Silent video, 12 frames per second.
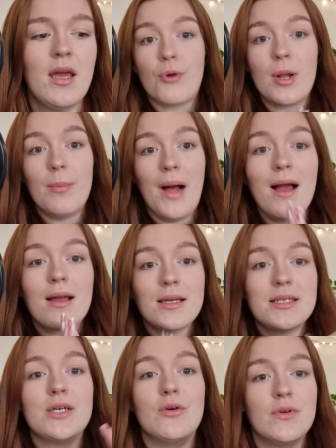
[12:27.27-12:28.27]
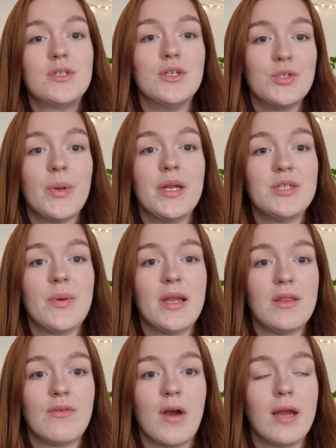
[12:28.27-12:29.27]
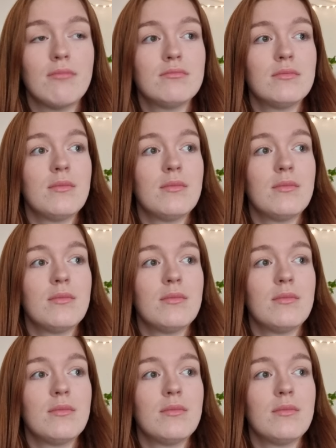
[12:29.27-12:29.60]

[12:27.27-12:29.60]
Bring back Silverstone 2023.